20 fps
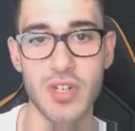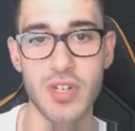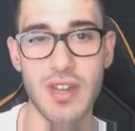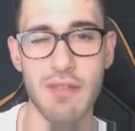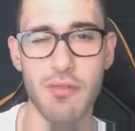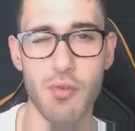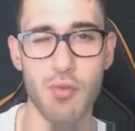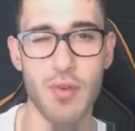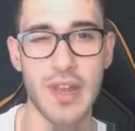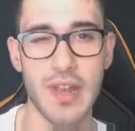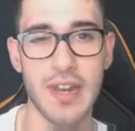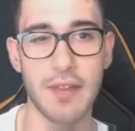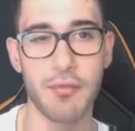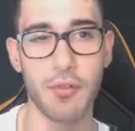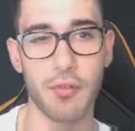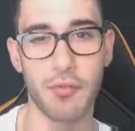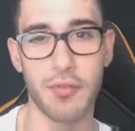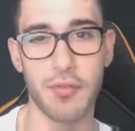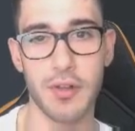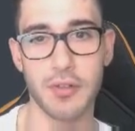never really
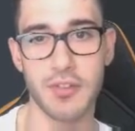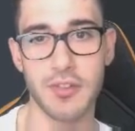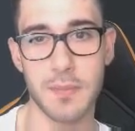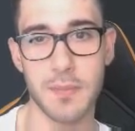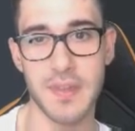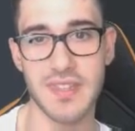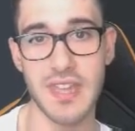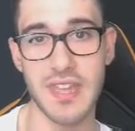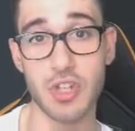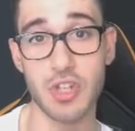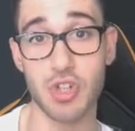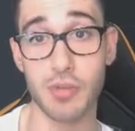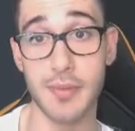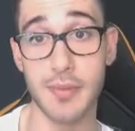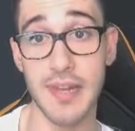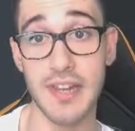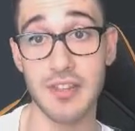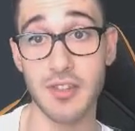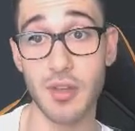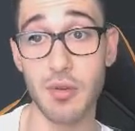fulfilled his potential, but
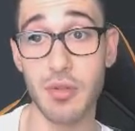I do